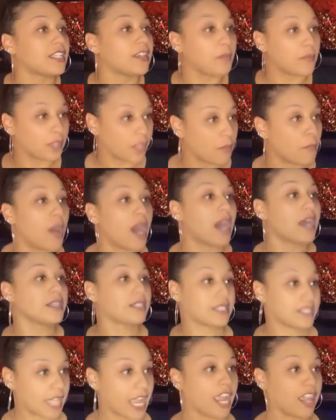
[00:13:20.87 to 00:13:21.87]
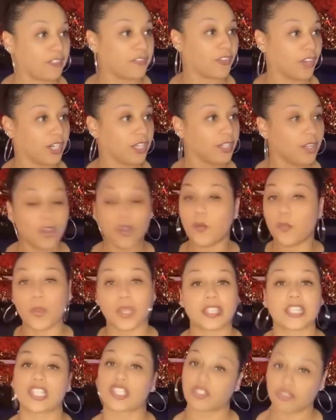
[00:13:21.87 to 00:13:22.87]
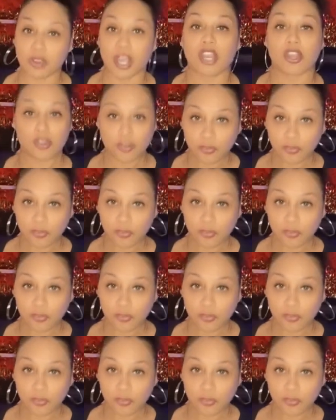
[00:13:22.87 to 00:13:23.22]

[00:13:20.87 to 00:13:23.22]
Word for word: Lamont Sanford with the damn, struggle